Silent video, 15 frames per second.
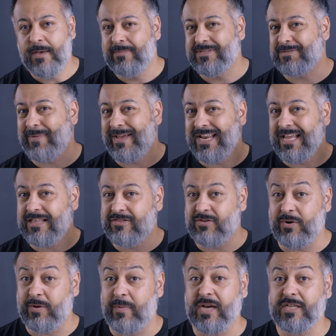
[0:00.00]
spending
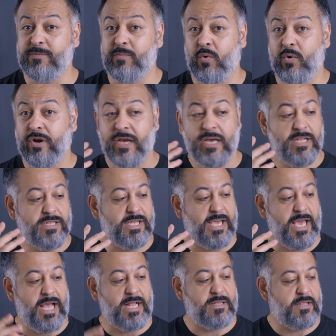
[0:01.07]
30 bucks more to
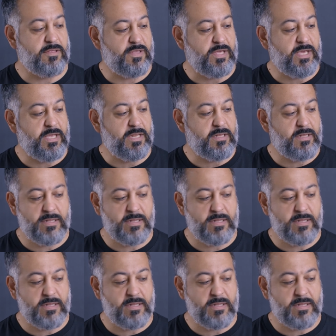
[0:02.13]
get the